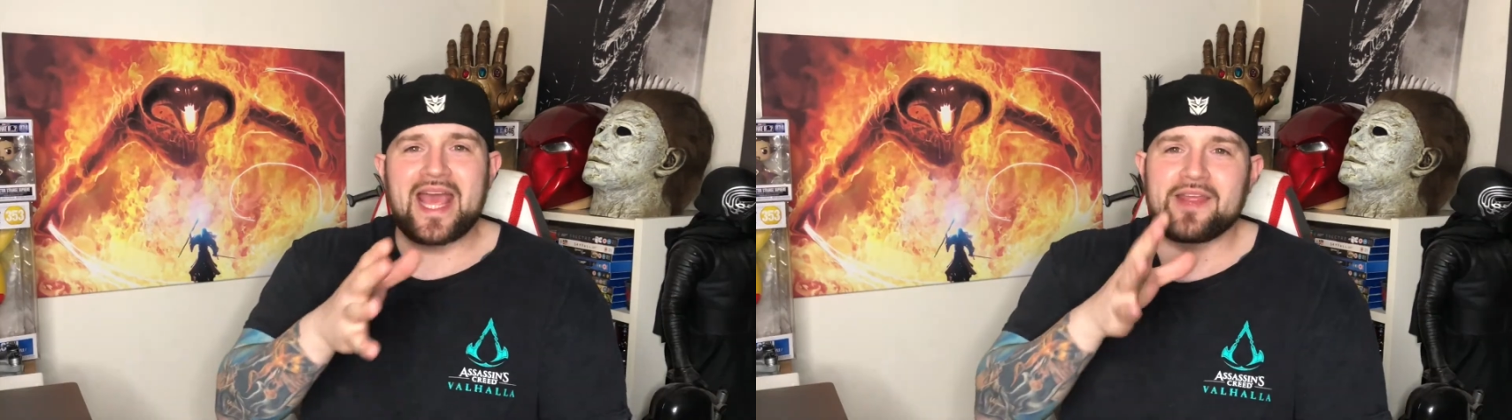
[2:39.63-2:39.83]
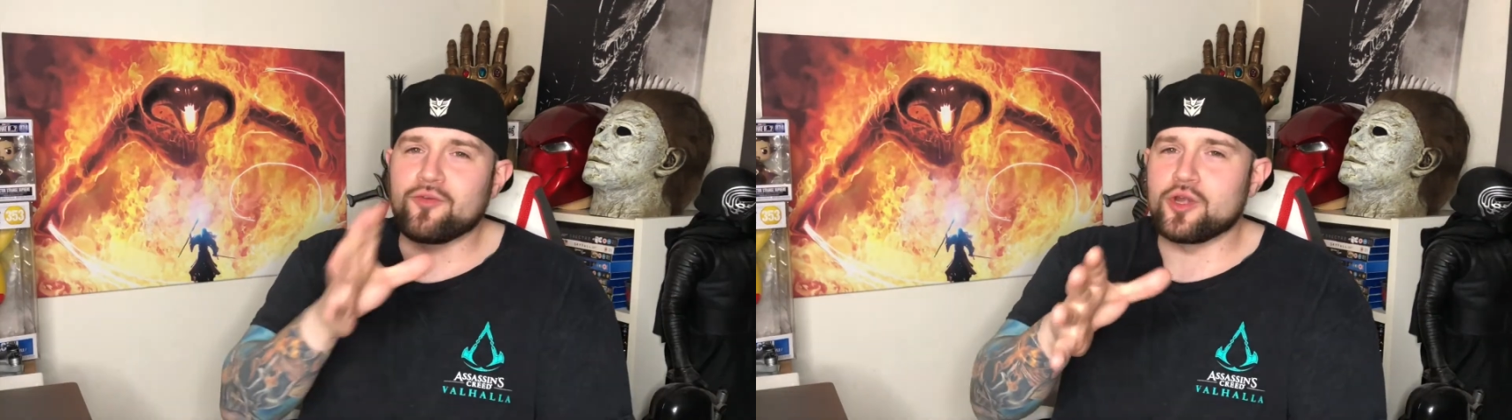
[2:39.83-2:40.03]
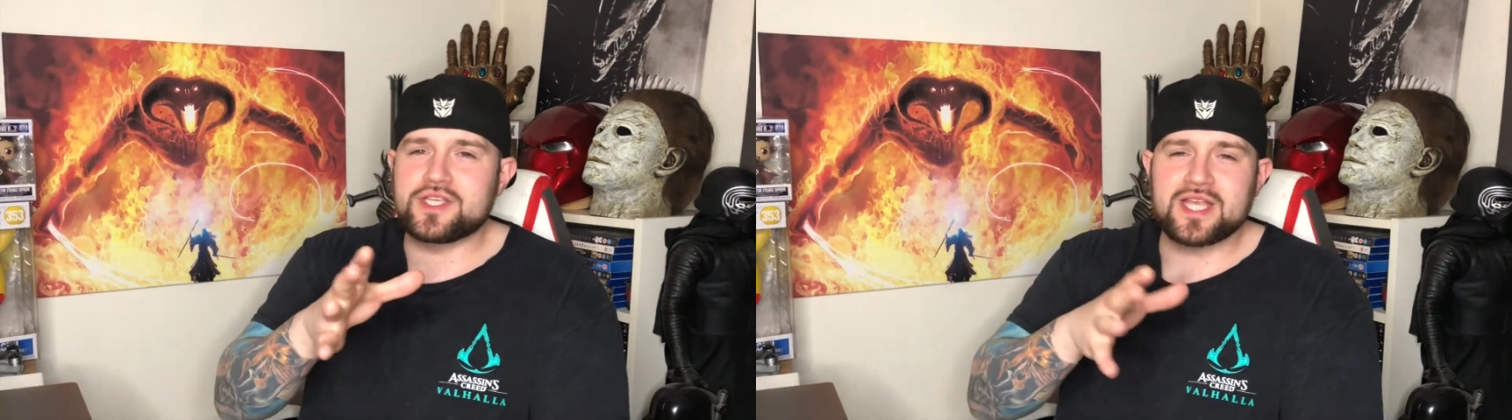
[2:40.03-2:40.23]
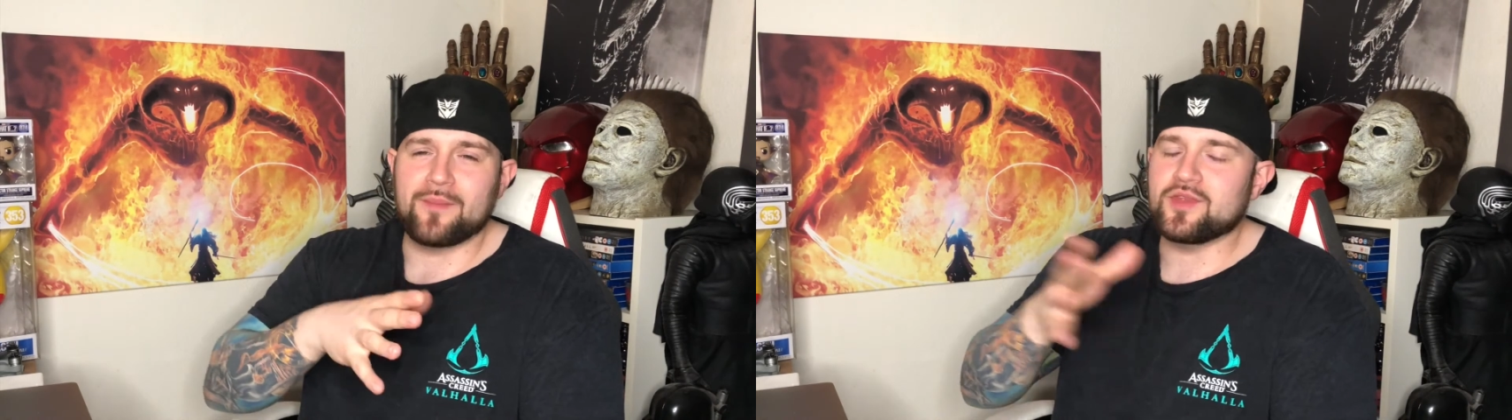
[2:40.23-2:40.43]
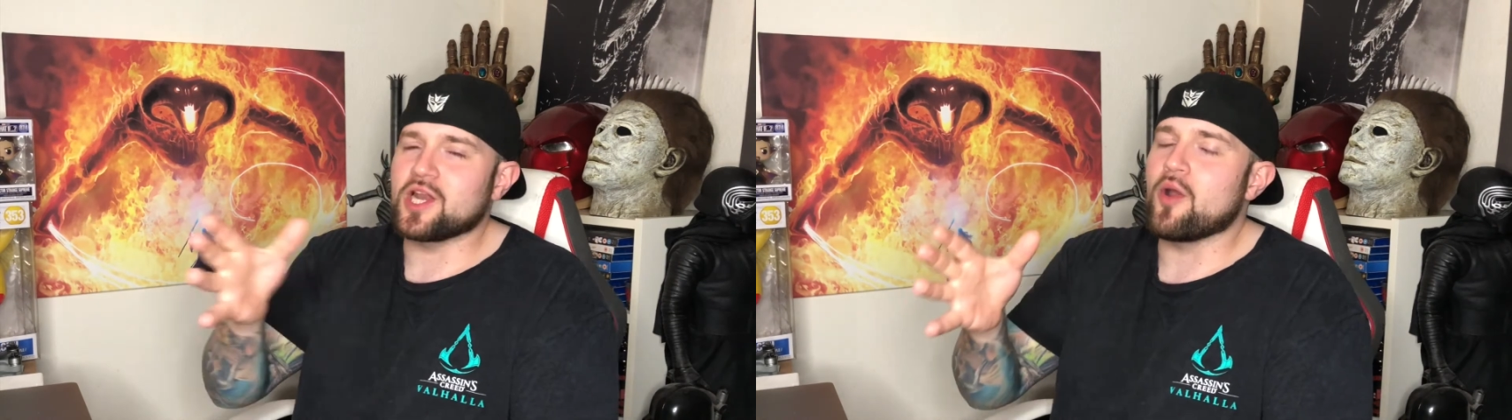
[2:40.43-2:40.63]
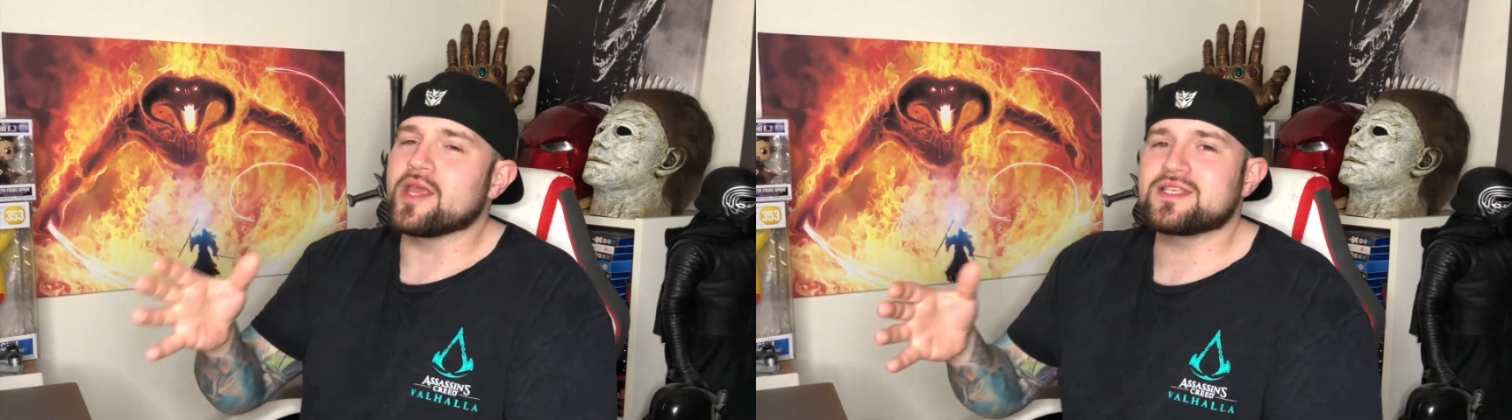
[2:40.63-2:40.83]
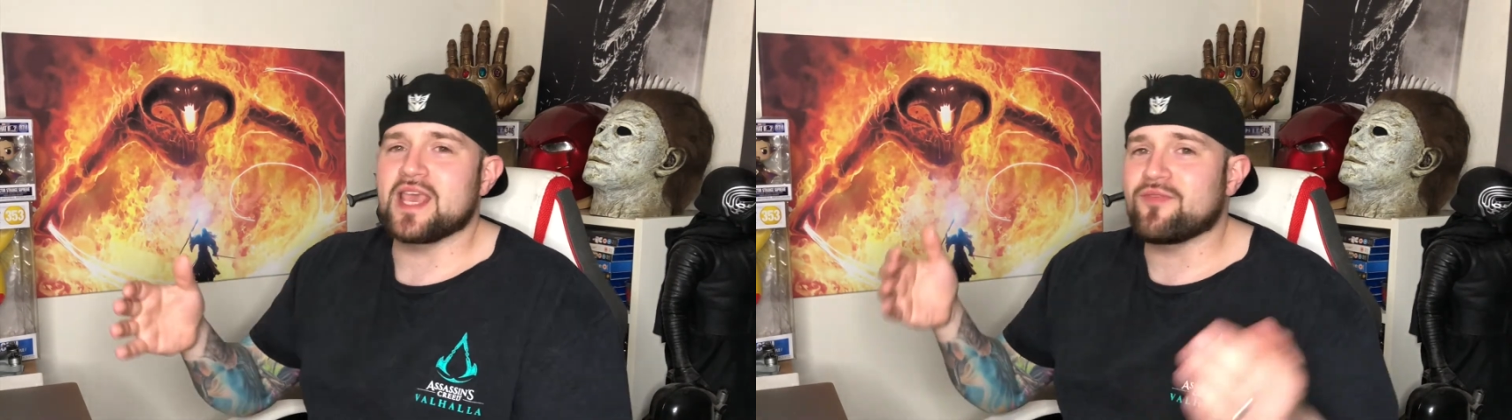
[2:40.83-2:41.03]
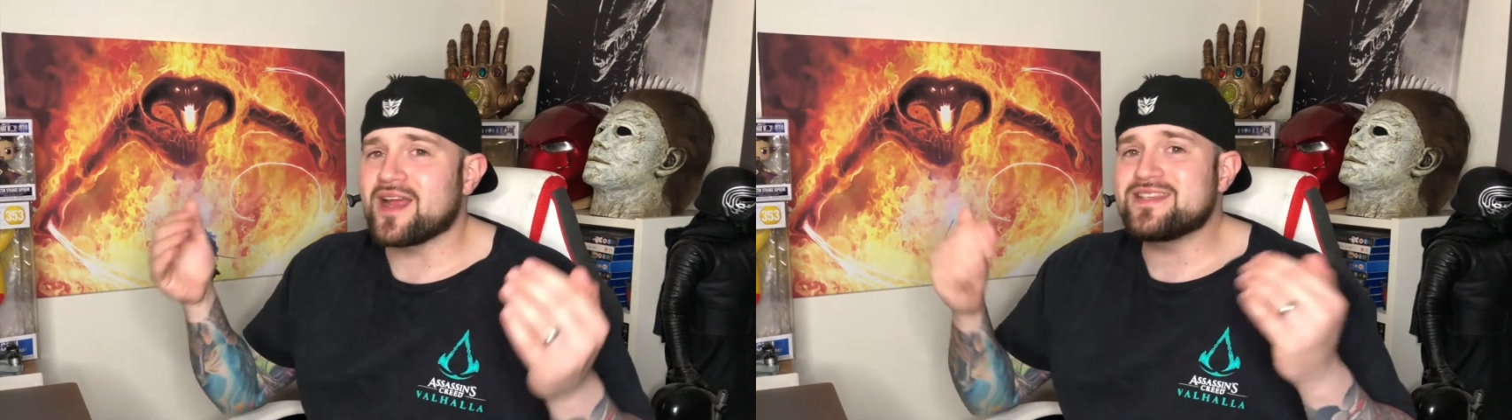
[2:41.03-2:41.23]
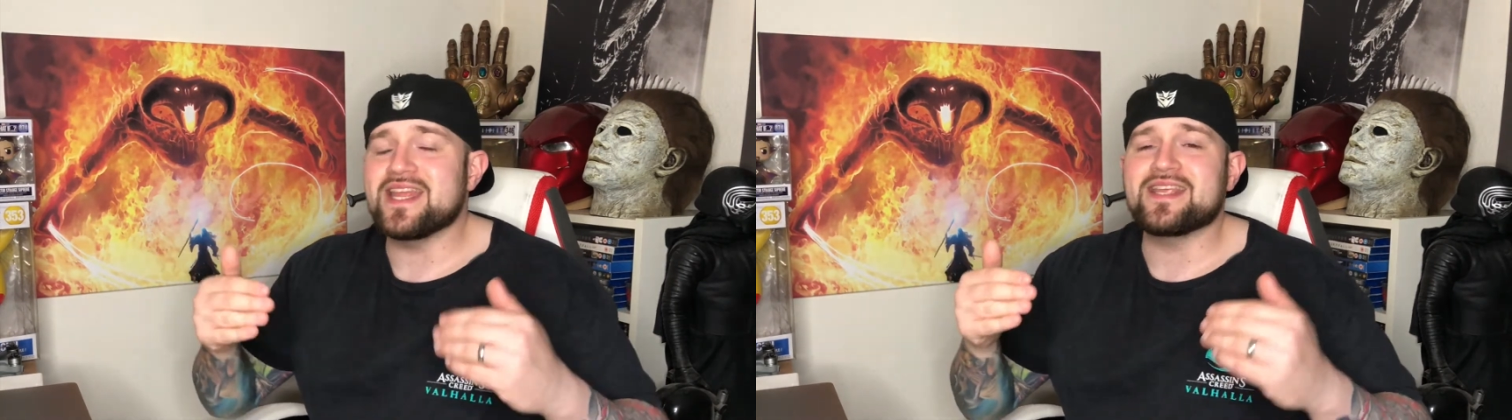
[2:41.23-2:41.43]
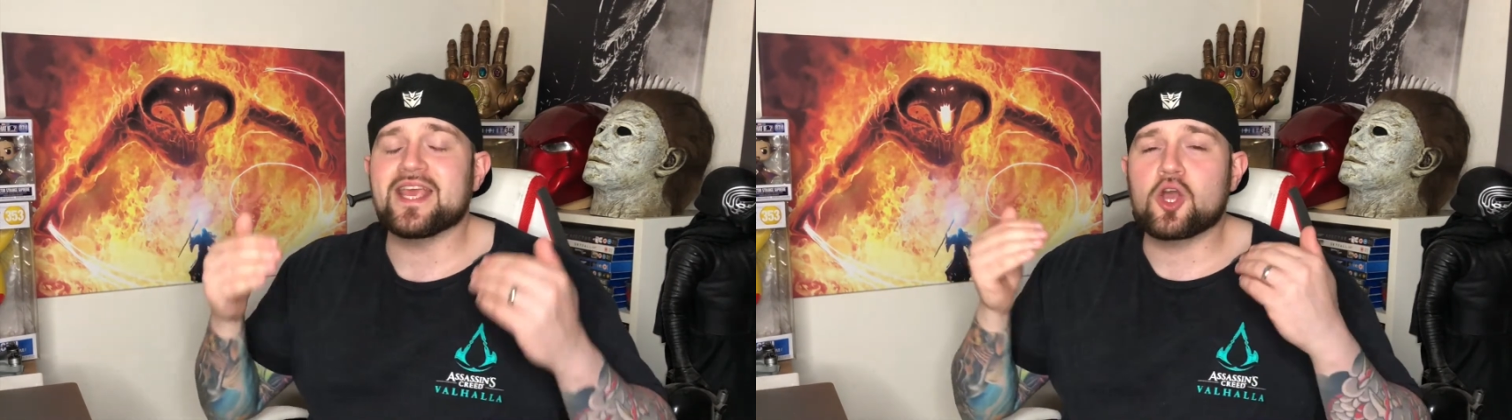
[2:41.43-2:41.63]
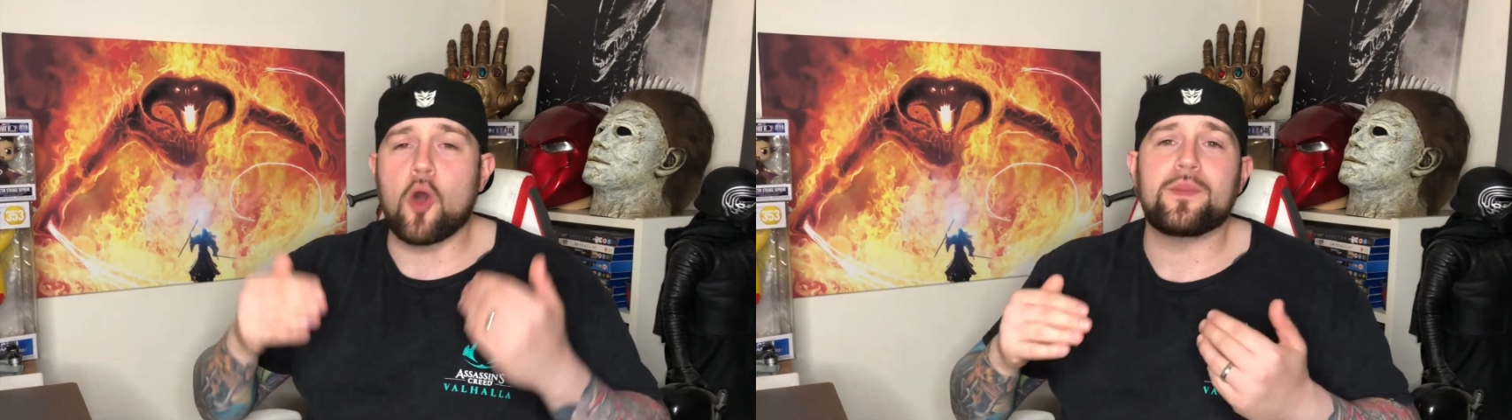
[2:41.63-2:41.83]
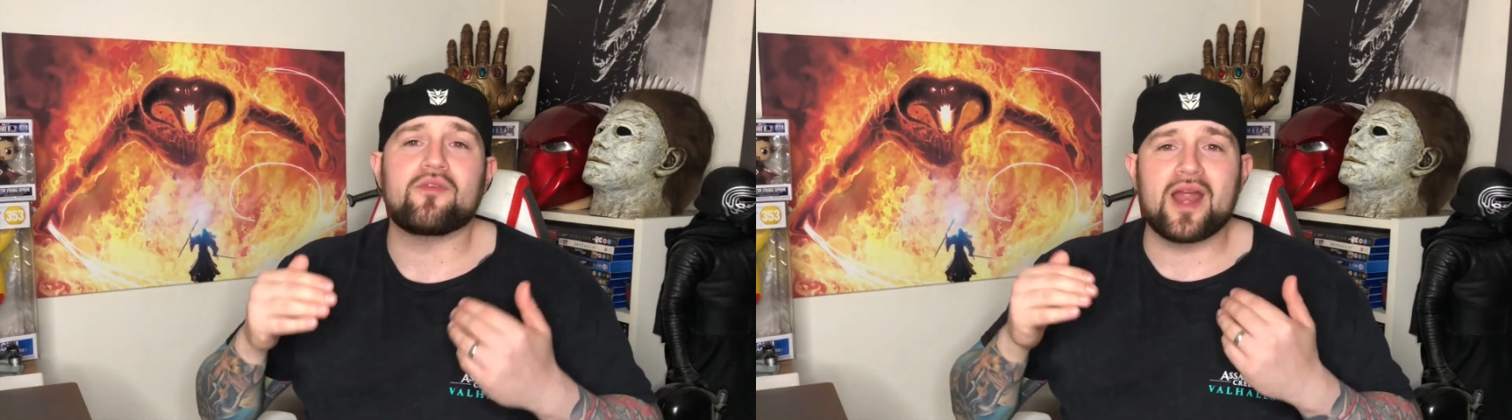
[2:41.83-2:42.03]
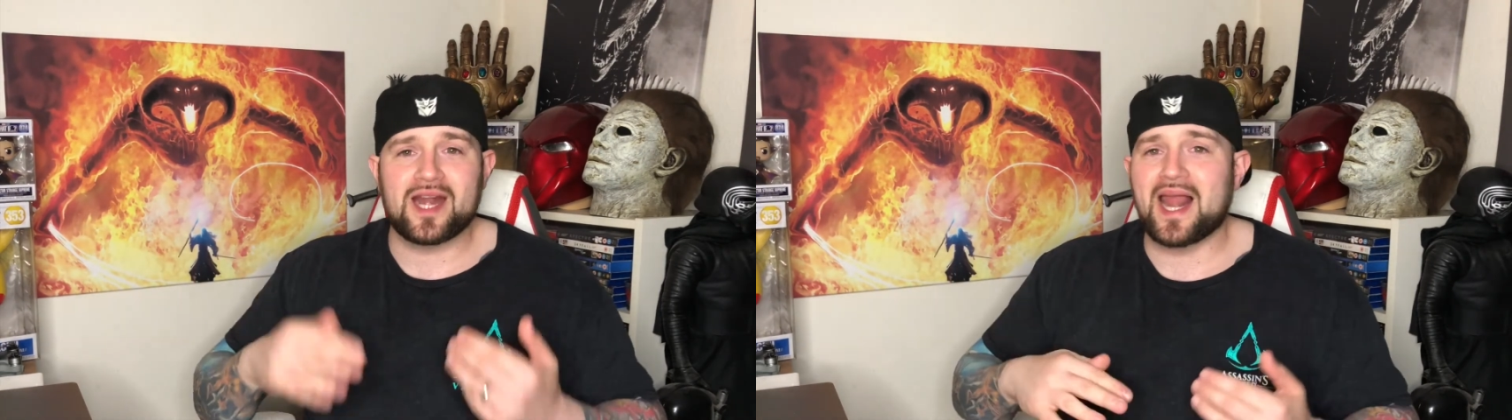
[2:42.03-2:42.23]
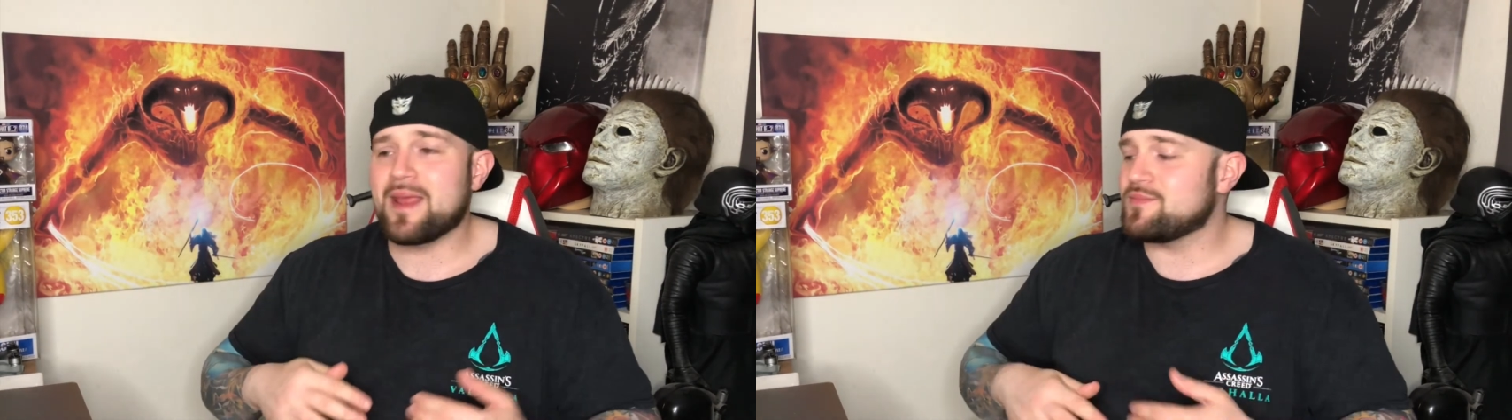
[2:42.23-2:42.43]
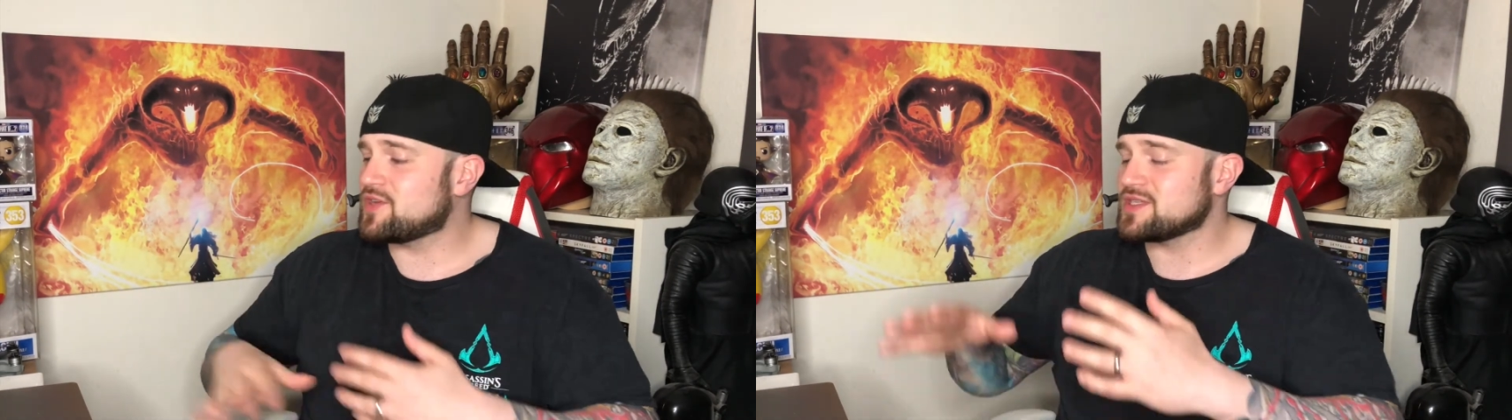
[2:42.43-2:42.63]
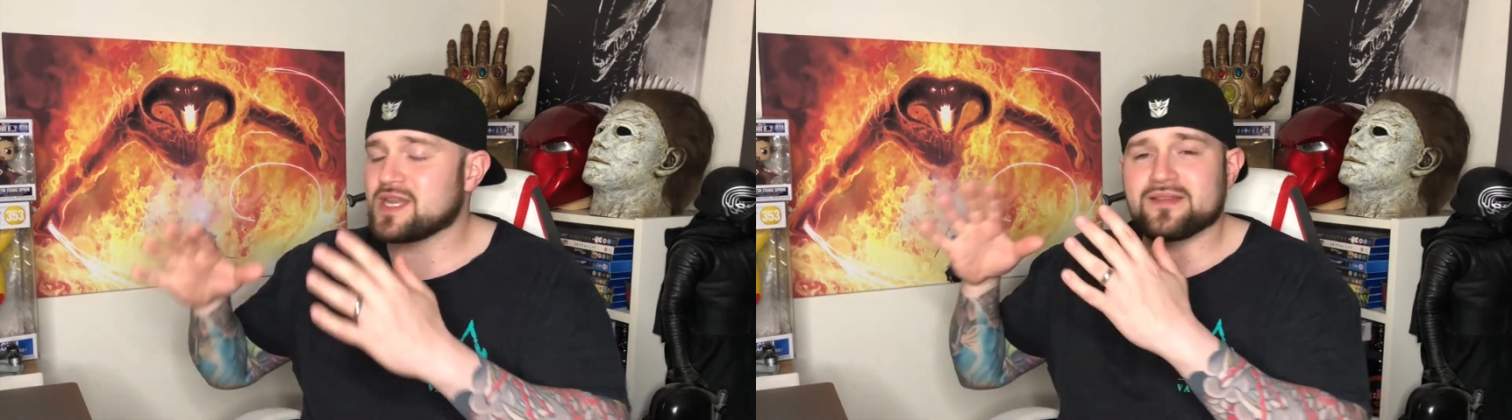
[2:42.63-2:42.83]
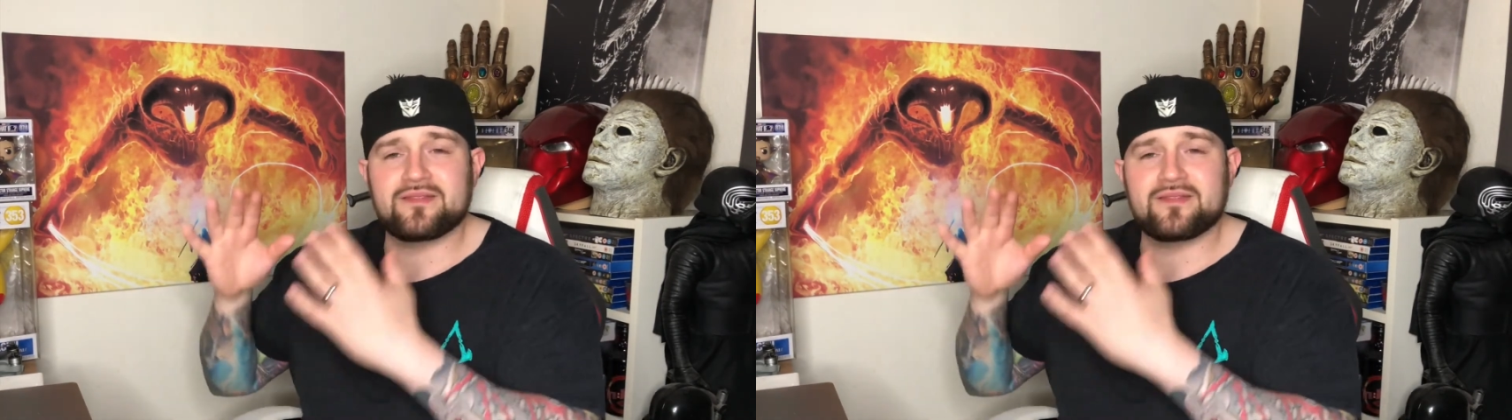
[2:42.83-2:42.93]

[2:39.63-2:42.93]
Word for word: if you're already subbed, you know this. If I did get copyright claimed because of the